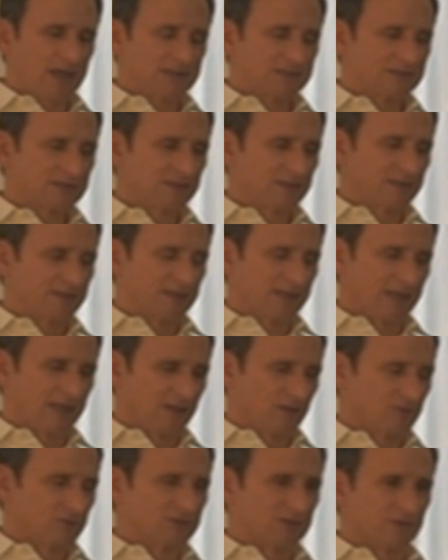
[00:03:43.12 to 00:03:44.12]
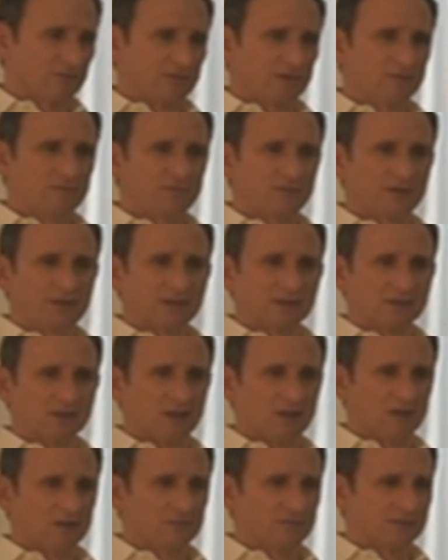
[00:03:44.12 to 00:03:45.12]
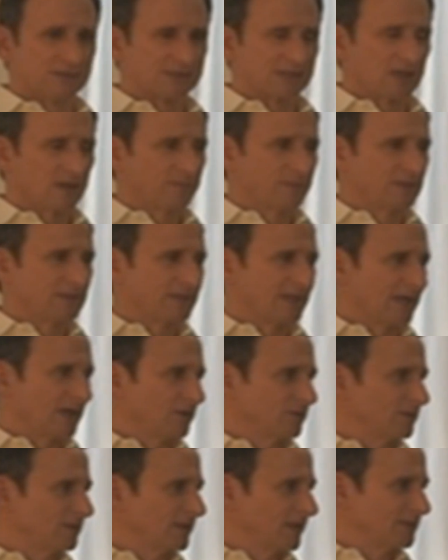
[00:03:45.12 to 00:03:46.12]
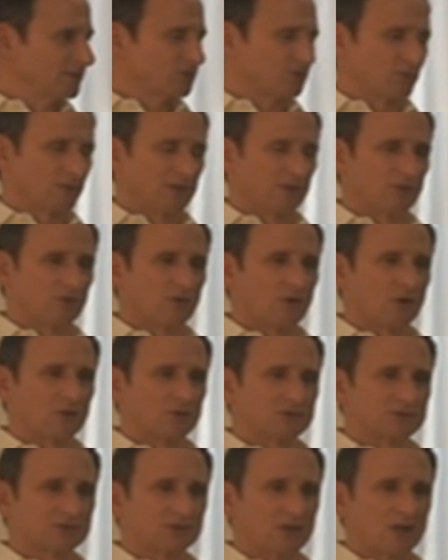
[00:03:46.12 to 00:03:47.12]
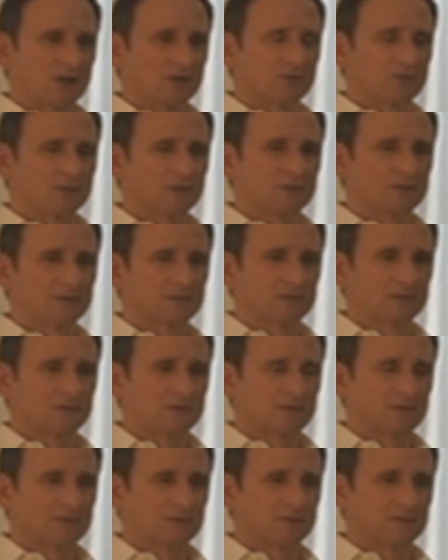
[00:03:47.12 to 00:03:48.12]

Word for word: And imagine that the energy of infinite love is coming down and entering your heart chakra.